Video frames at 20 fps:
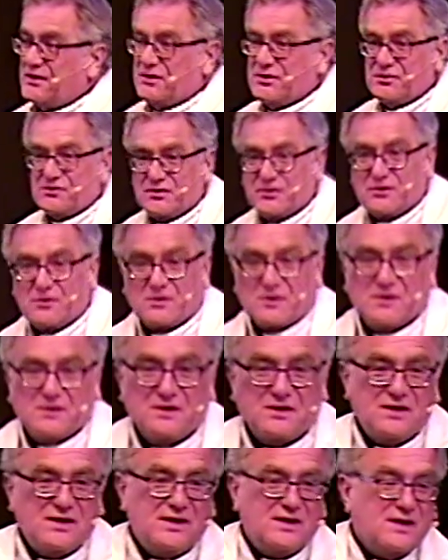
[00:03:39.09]
you to her
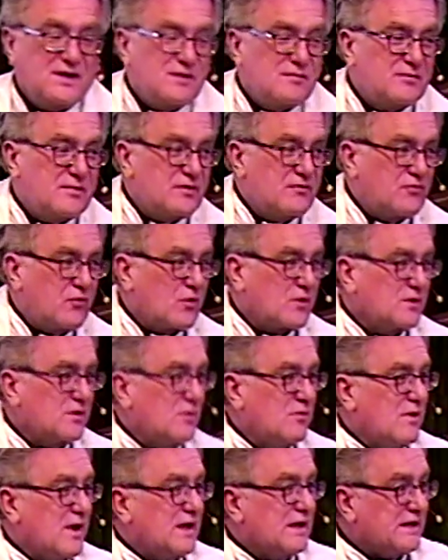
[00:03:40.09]
before the
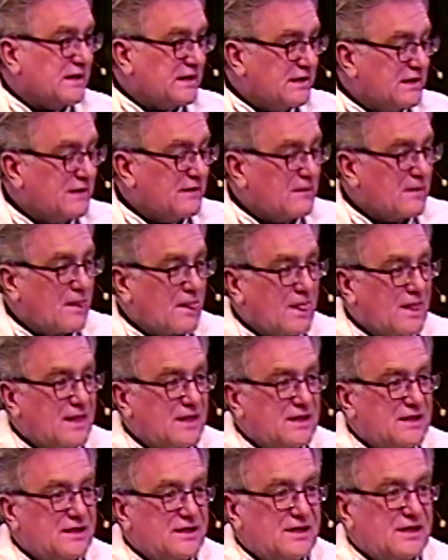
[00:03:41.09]
wedding,
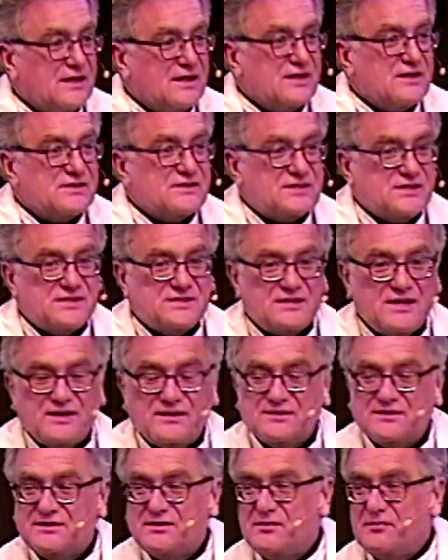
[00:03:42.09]
she
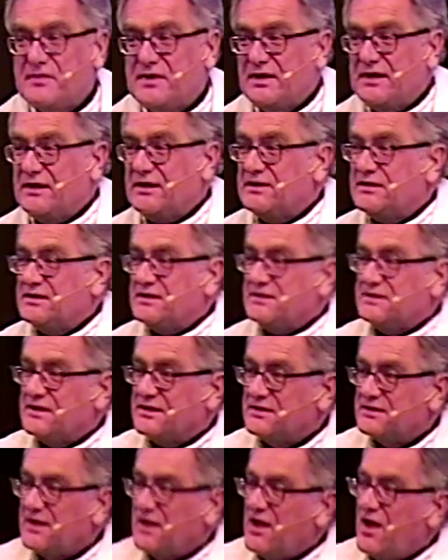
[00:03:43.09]
says to me, she
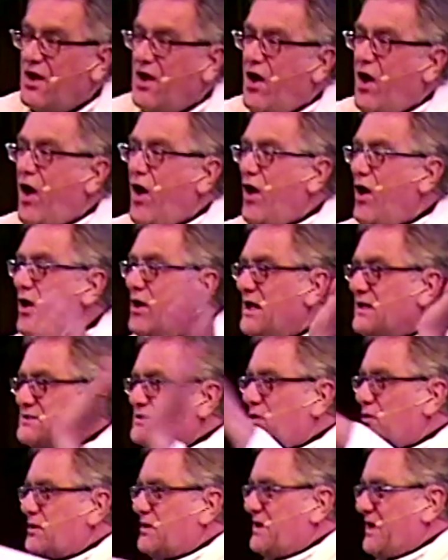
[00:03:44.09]
says, "Oh, that's
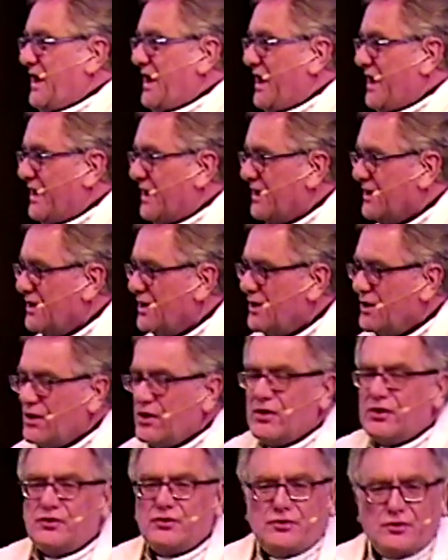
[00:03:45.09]
okay.
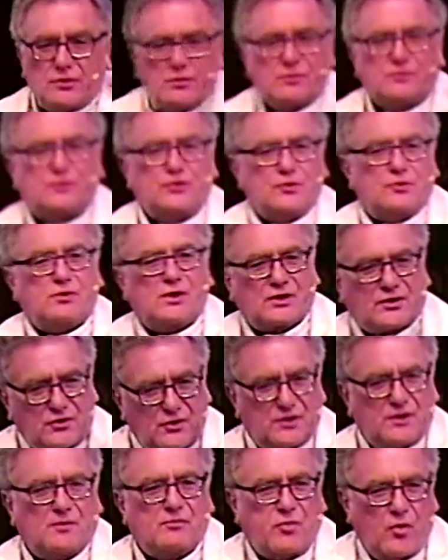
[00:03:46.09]
You two were
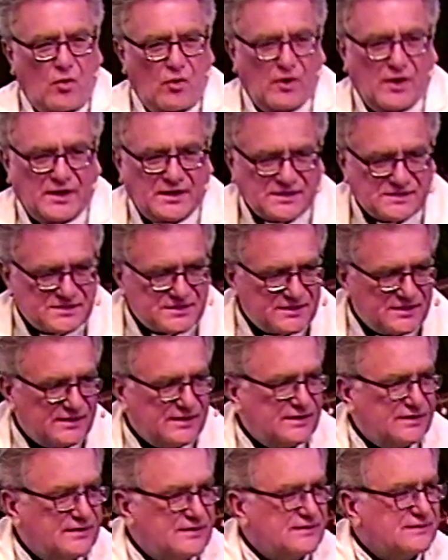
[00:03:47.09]
good boys."
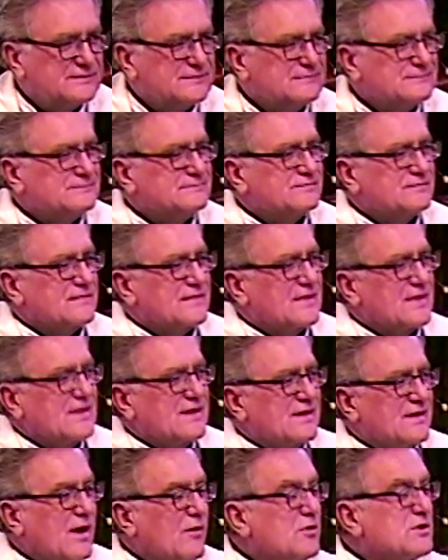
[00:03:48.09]

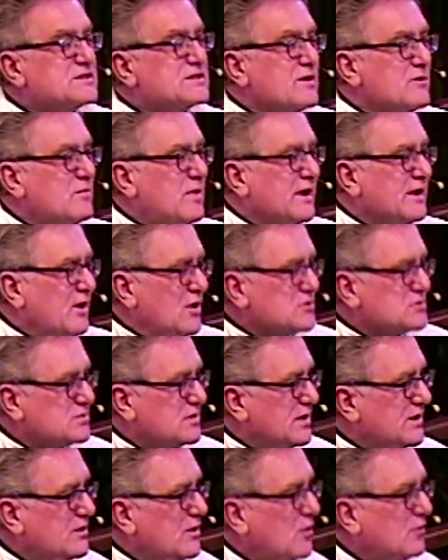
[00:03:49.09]
I wish everybody else would
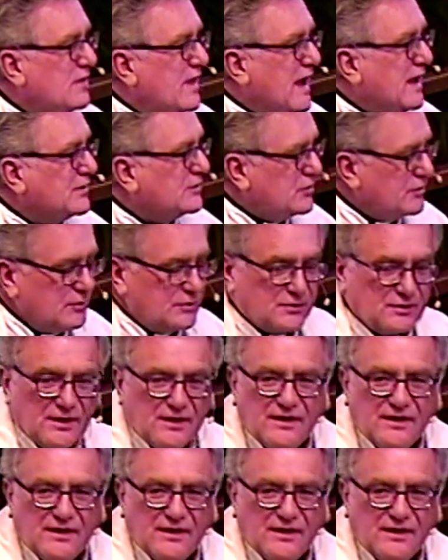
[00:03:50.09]
have known that too.